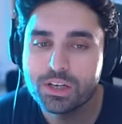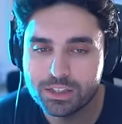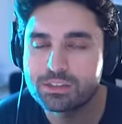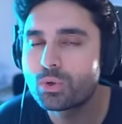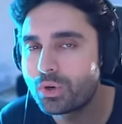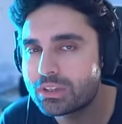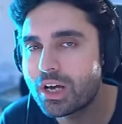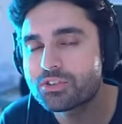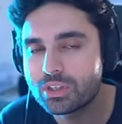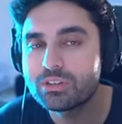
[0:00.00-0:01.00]
It's
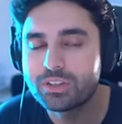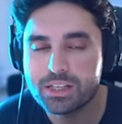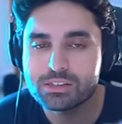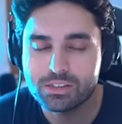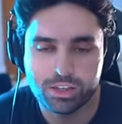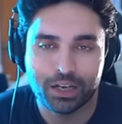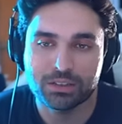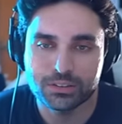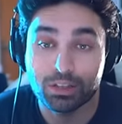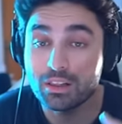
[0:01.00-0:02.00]
3,000, that's
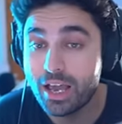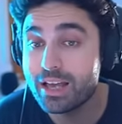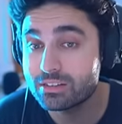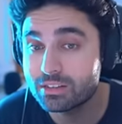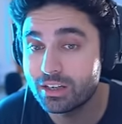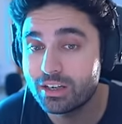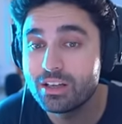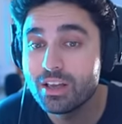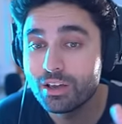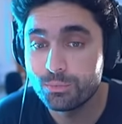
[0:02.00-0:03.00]
like the last
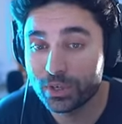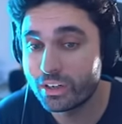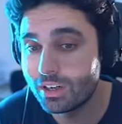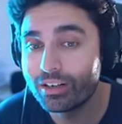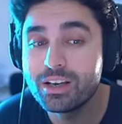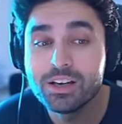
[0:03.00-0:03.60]
uh, we heard.